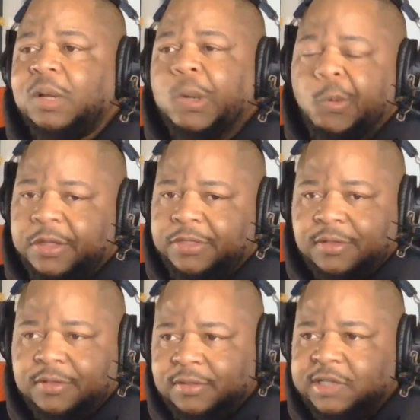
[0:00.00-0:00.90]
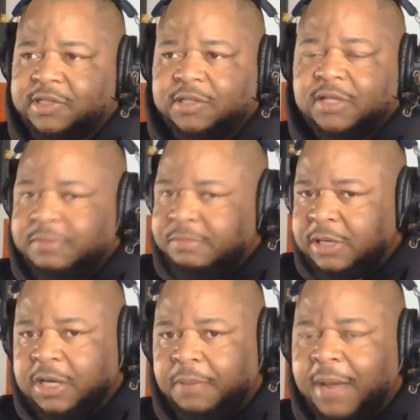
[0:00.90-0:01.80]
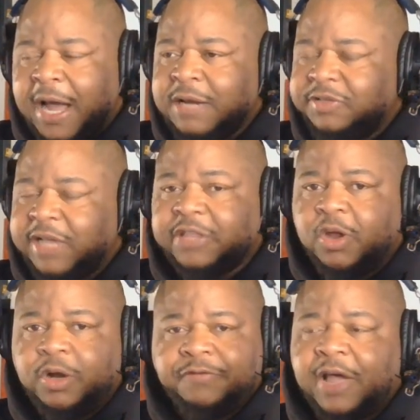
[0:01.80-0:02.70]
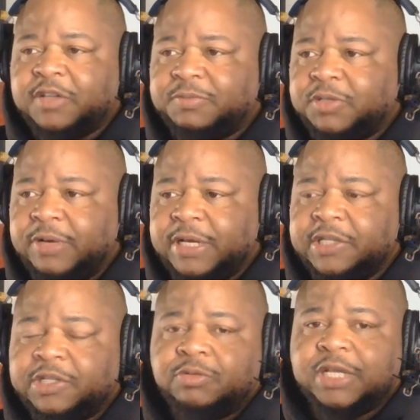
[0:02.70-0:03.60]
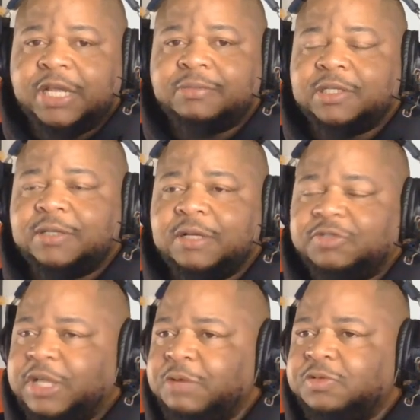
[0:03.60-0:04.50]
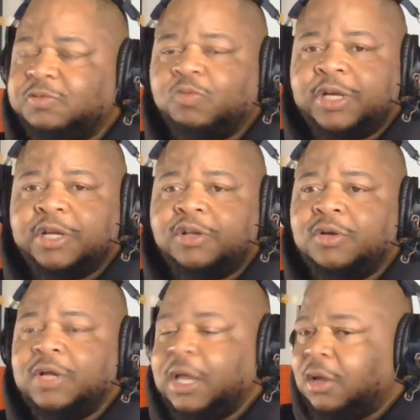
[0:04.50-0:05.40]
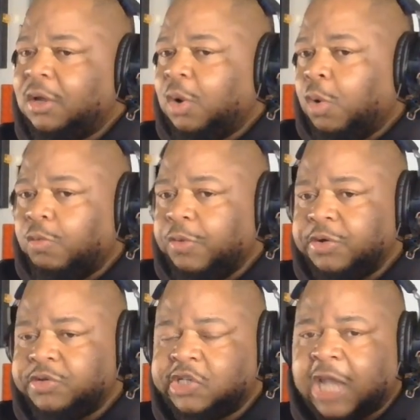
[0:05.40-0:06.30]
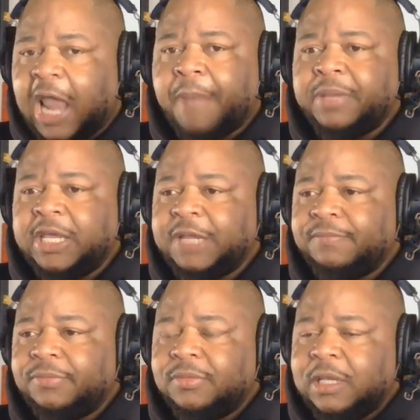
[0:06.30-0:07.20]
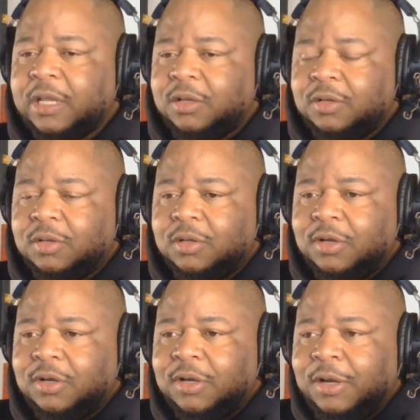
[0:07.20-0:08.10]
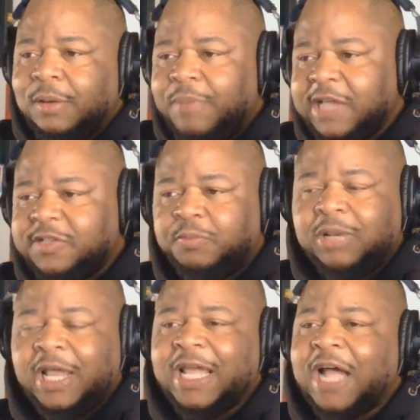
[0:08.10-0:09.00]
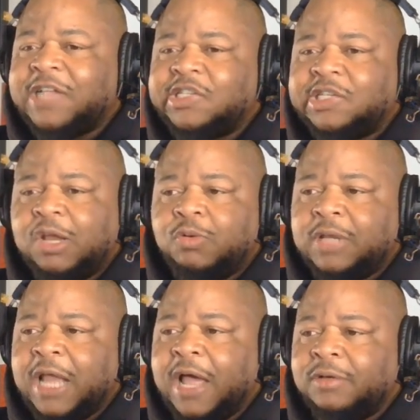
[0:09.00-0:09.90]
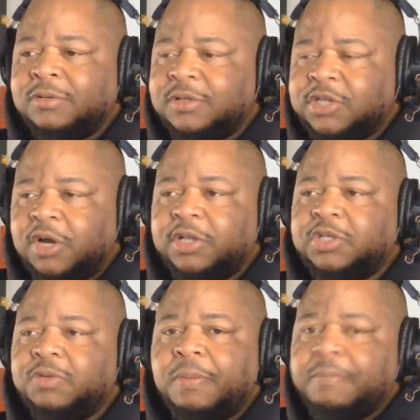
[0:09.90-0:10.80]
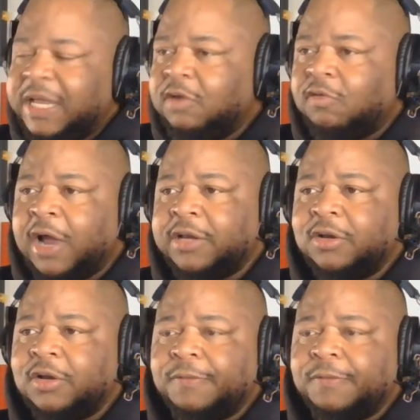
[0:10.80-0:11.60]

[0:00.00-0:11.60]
With the combined, it was like 30 fouls between these two teams. It was real sloppy. Pace of play got slowed down, turned into a meat grinder.